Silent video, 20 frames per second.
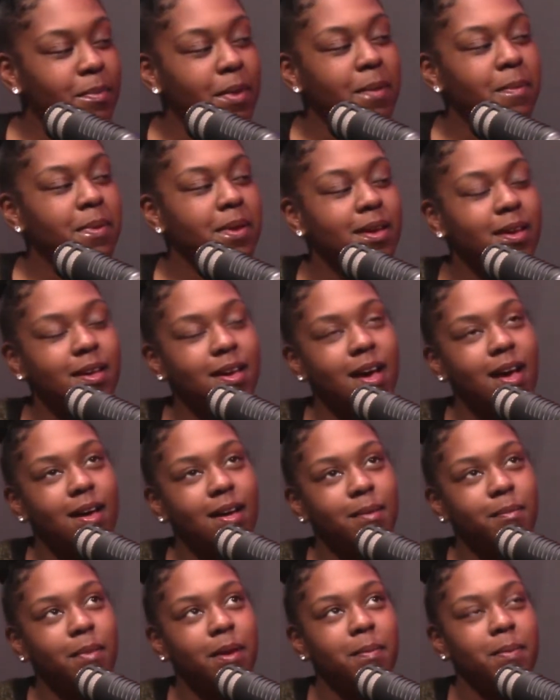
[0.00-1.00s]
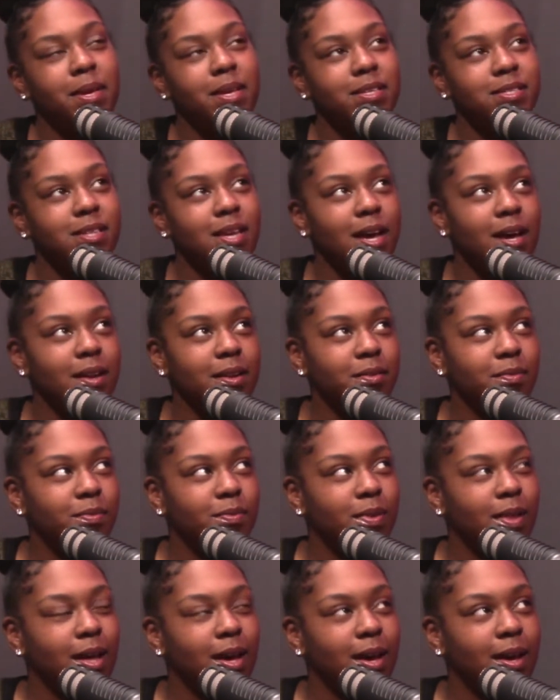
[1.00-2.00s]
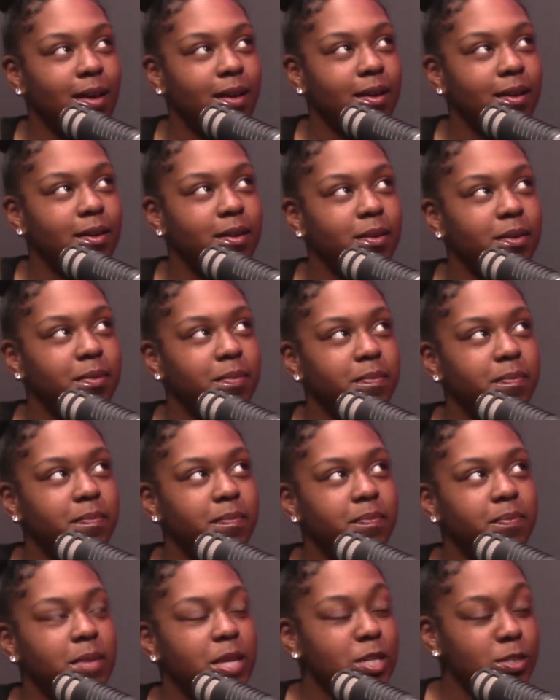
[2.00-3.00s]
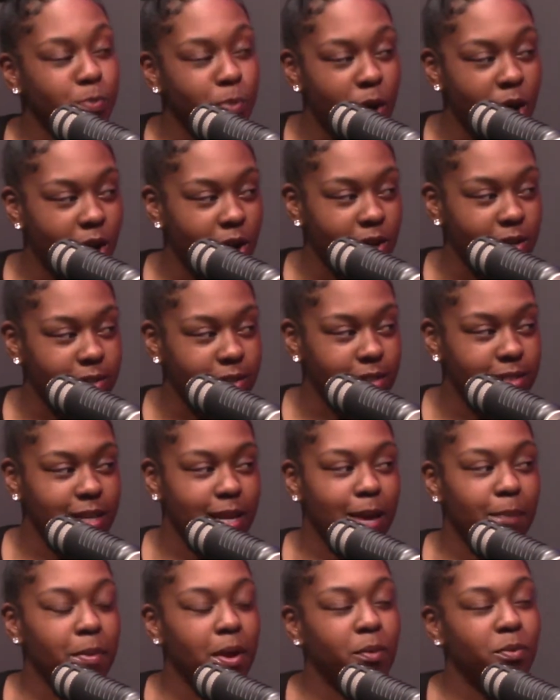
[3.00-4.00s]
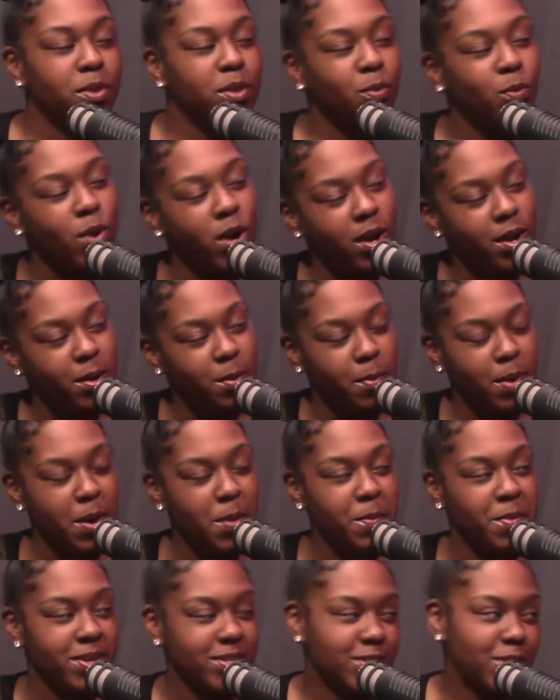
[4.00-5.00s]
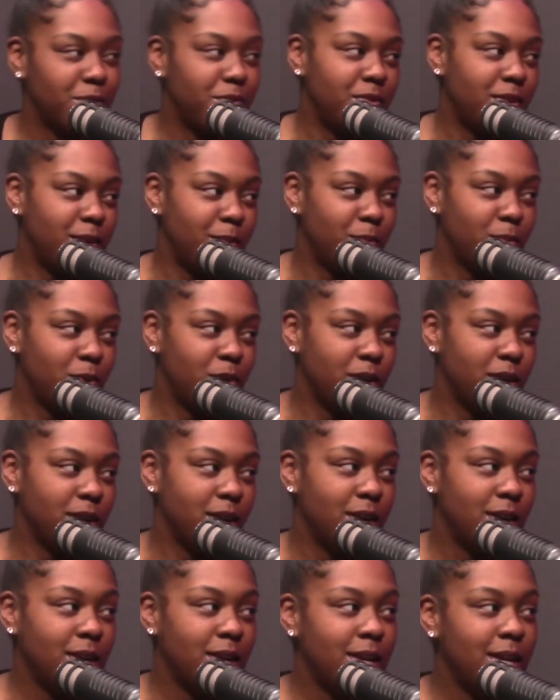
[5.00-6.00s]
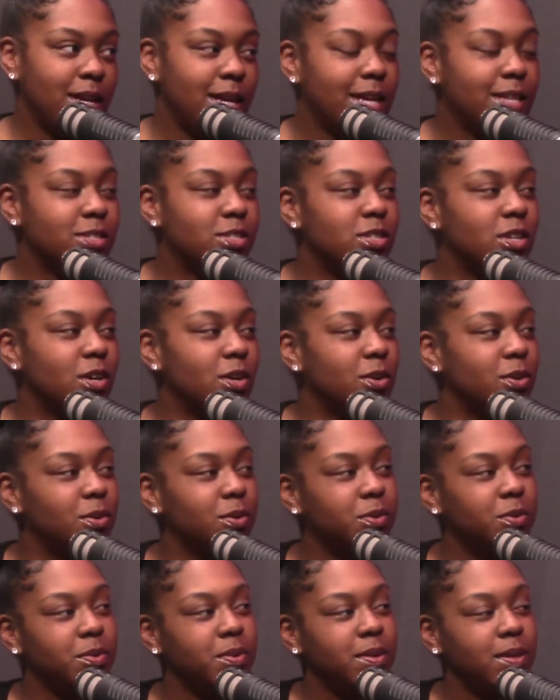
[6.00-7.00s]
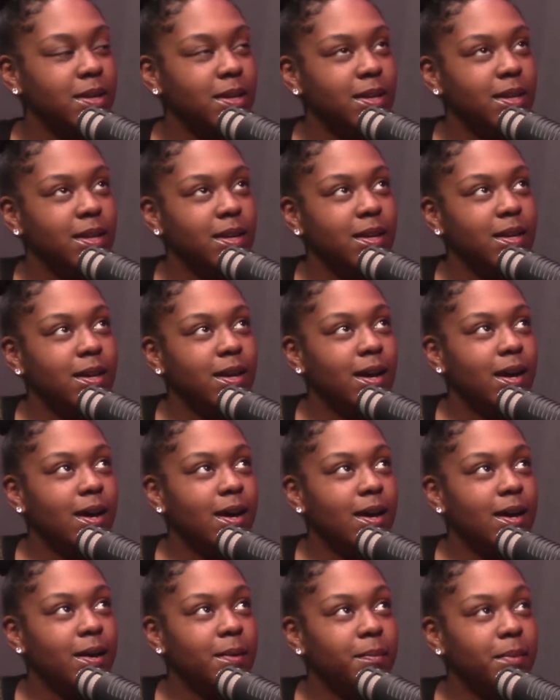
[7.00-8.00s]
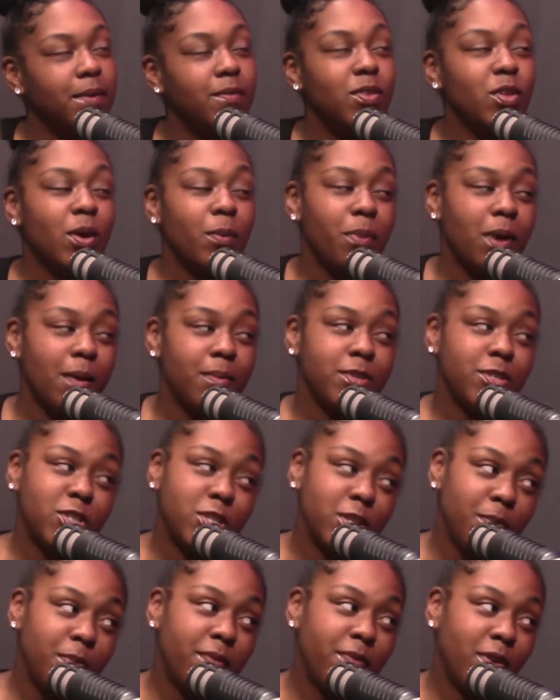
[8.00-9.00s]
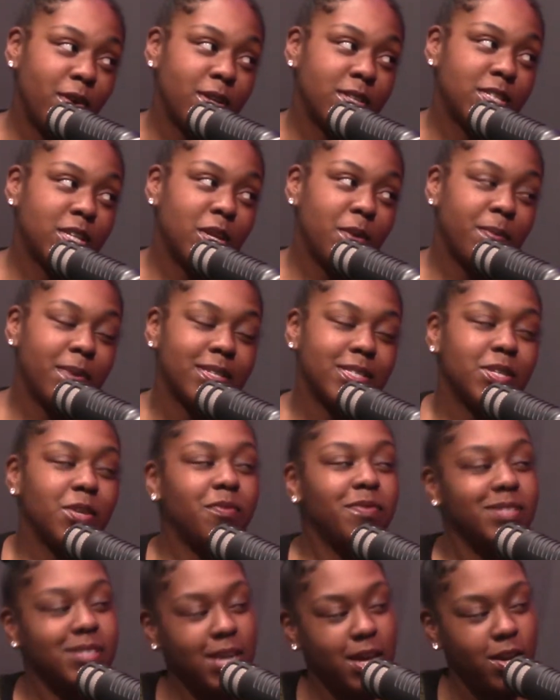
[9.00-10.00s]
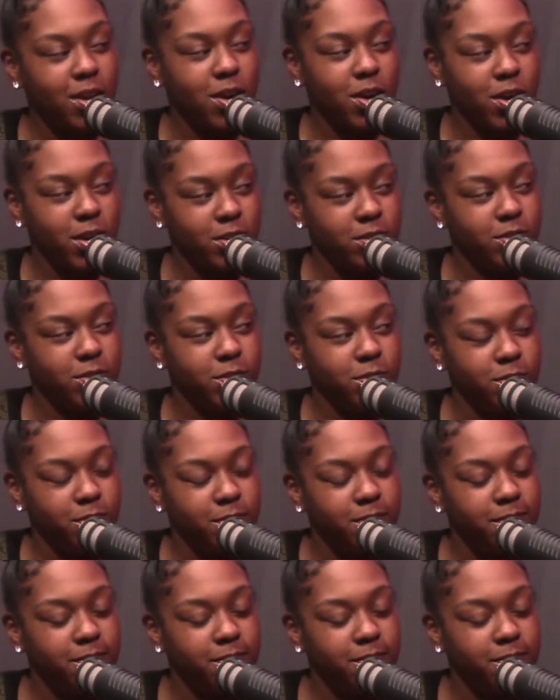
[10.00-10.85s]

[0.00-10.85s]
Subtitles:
maybe it's kind of like it's paused. It's like I'm not really worried about myself anymore, and so even though I probably should be focusing on myself, it's kind of hard to.